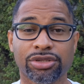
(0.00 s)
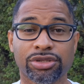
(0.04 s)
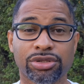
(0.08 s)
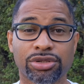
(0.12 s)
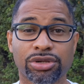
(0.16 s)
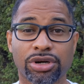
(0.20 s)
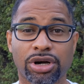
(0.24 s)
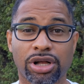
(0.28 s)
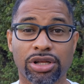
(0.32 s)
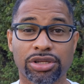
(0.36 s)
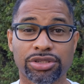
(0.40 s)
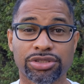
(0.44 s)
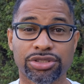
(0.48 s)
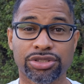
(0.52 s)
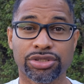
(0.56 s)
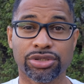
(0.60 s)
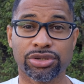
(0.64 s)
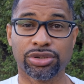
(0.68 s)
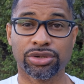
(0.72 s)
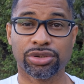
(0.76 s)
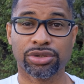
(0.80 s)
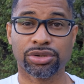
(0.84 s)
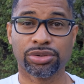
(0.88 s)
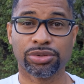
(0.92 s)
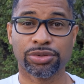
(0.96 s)
Do you
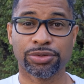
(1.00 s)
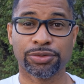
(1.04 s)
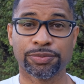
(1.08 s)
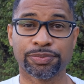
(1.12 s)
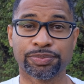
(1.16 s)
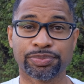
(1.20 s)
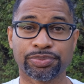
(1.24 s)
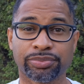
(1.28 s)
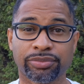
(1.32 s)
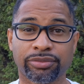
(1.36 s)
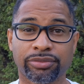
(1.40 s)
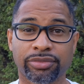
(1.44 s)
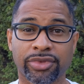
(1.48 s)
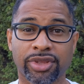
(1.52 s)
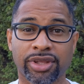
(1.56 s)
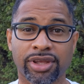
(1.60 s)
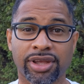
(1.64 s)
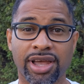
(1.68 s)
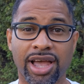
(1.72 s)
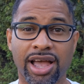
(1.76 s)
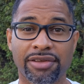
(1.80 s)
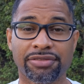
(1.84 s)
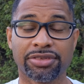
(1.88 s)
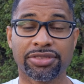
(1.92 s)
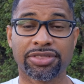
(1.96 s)
also
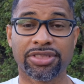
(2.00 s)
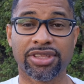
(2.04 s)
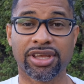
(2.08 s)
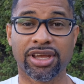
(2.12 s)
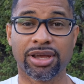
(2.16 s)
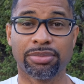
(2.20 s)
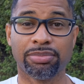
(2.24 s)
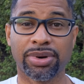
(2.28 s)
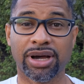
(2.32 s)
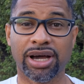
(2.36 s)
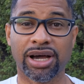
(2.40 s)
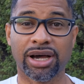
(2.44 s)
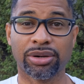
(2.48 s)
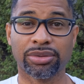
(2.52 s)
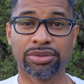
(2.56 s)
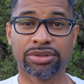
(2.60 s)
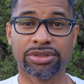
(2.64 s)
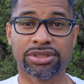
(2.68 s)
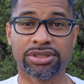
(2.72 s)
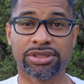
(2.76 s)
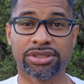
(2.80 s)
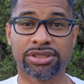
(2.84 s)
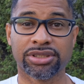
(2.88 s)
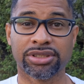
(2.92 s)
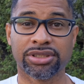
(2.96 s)
have to think
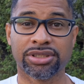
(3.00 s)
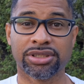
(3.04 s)
about